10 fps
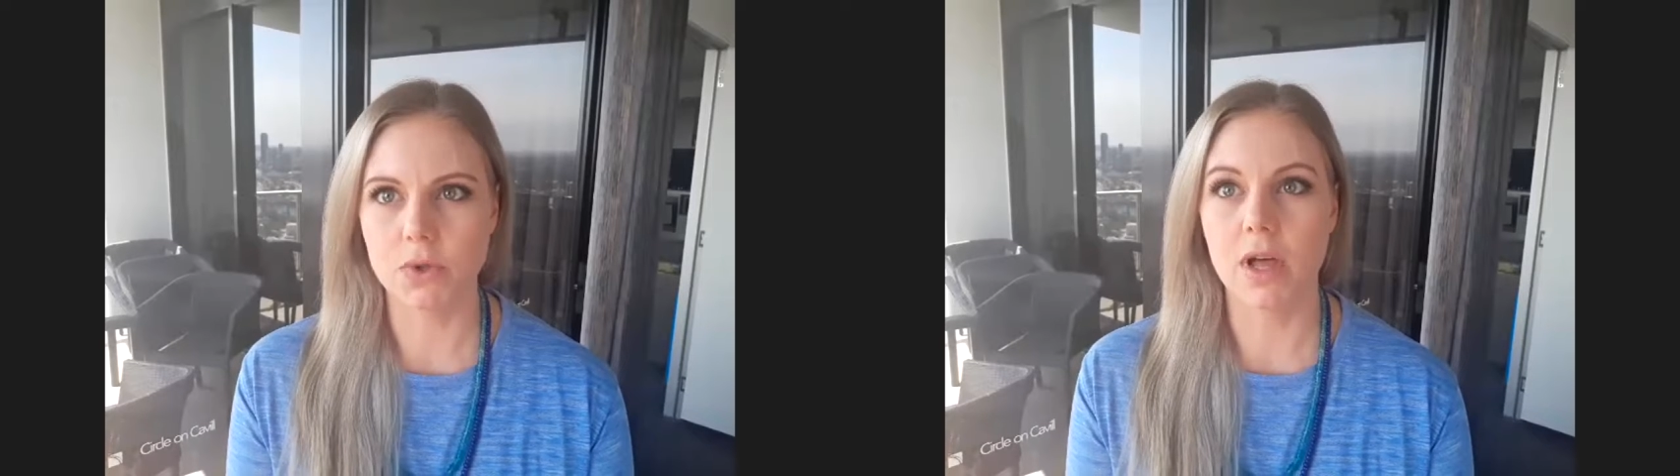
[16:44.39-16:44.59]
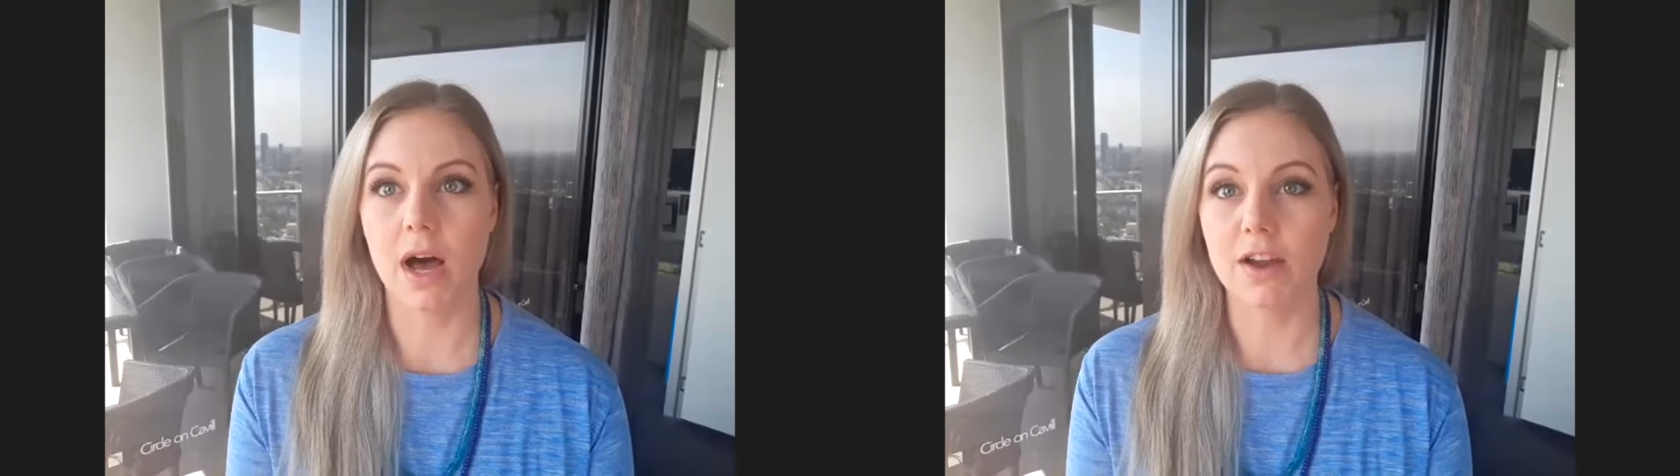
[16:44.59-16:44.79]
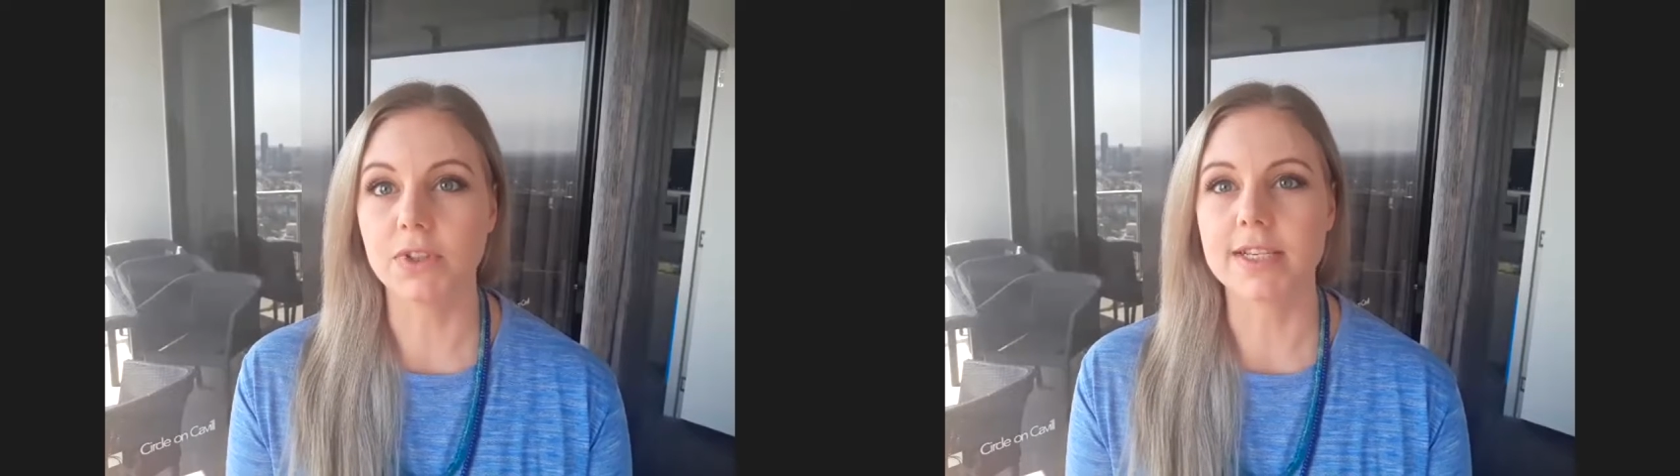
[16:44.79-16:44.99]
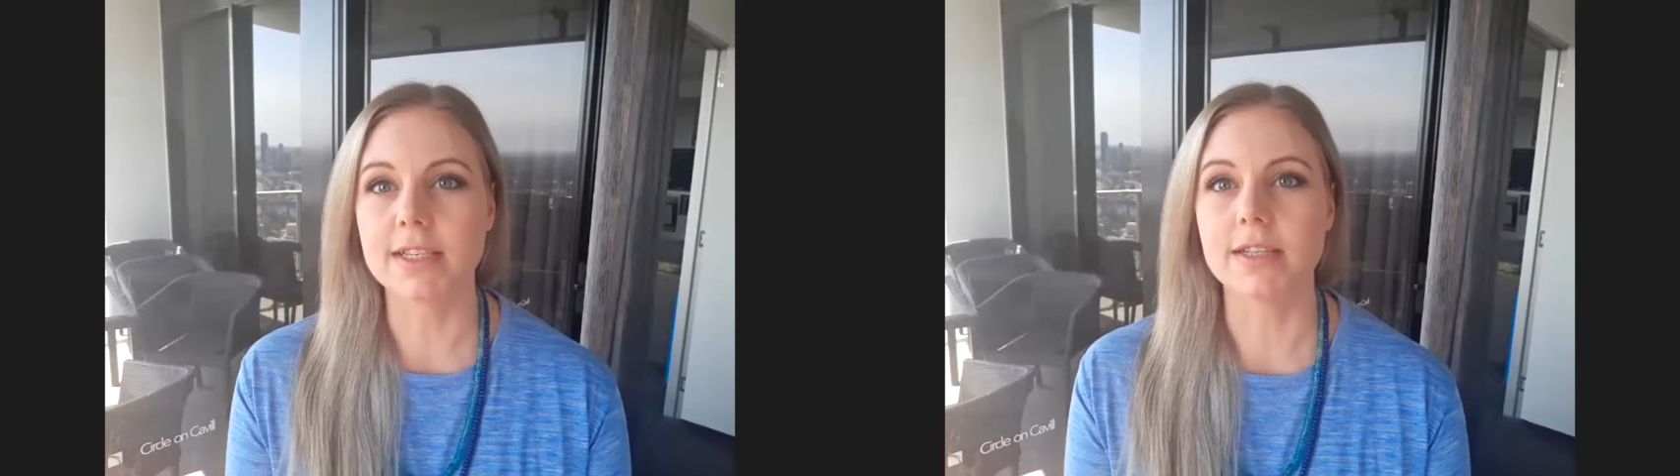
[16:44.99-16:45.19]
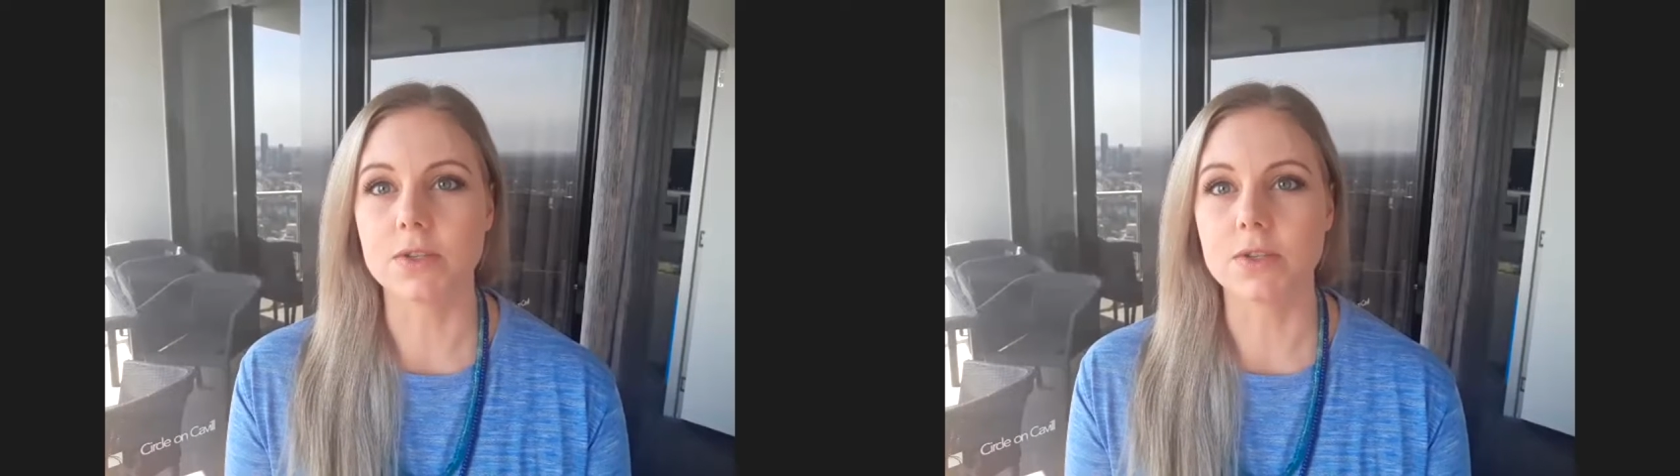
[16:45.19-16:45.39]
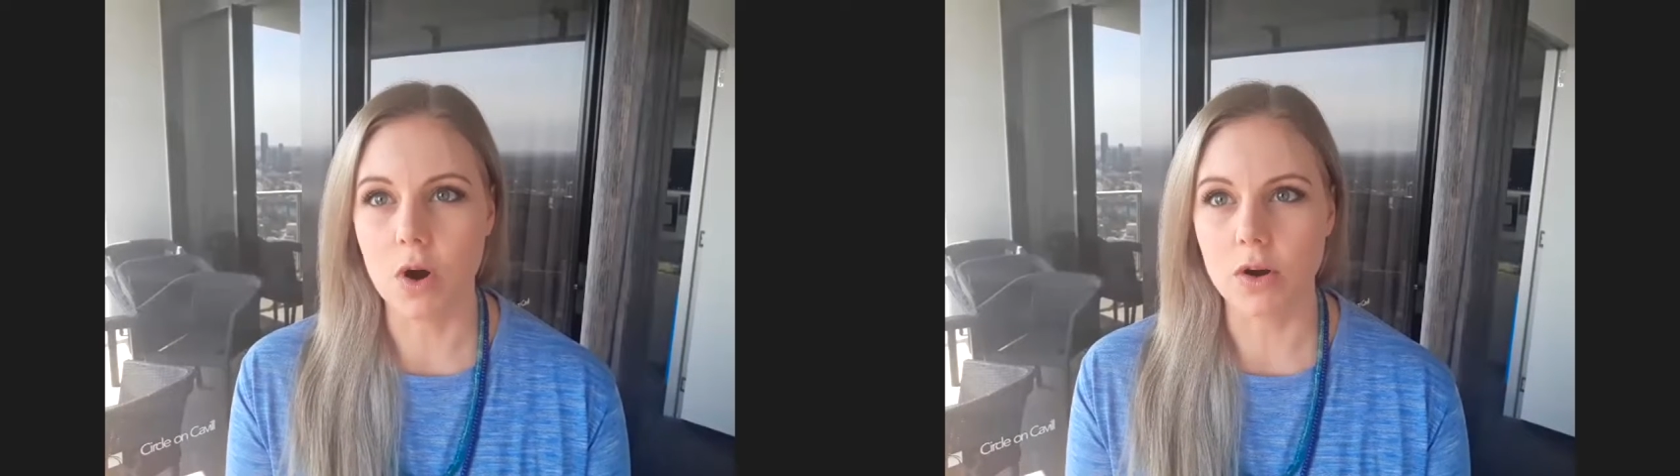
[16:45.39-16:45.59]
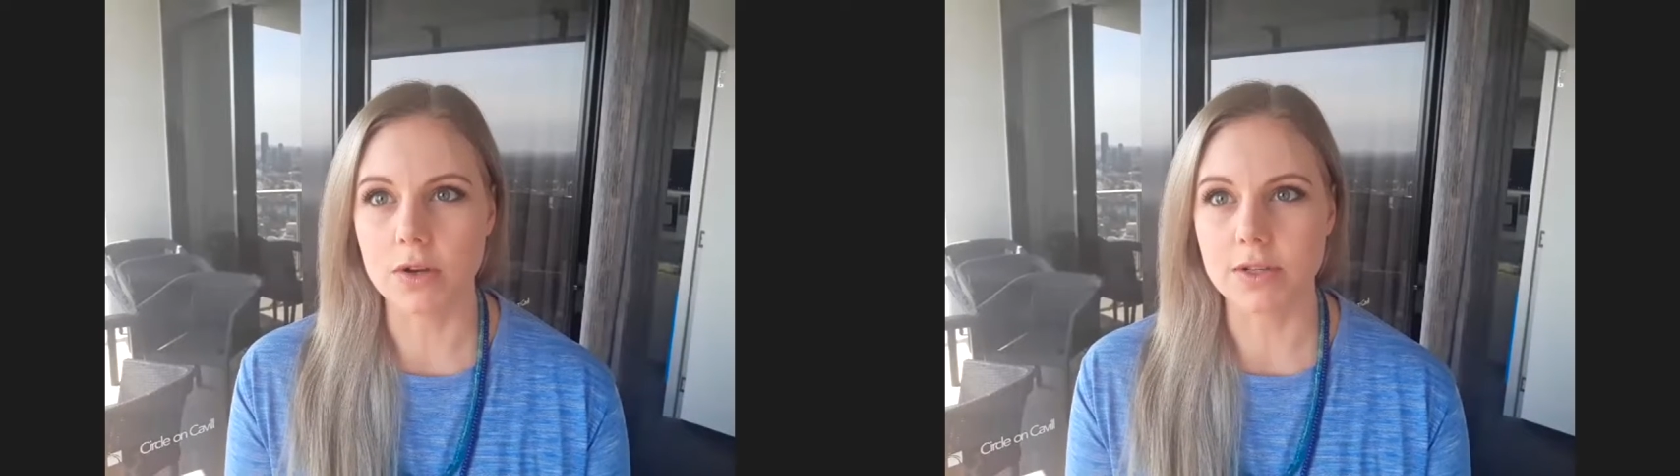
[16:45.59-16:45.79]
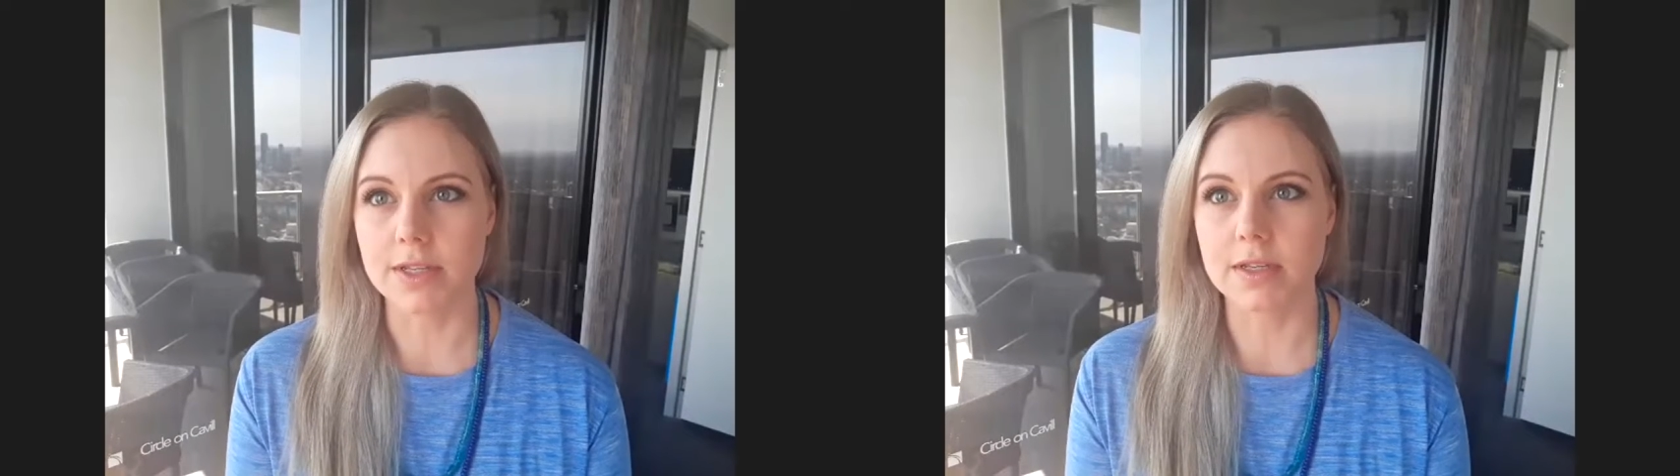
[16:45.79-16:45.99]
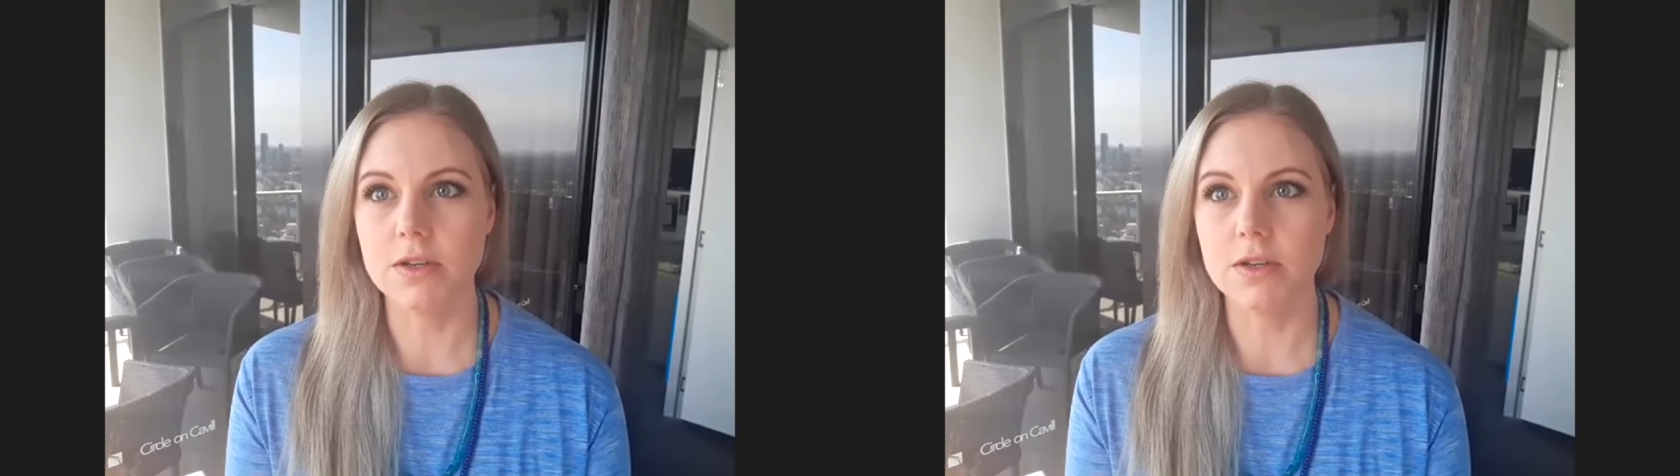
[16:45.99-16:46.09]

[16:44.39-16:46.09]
life lessons was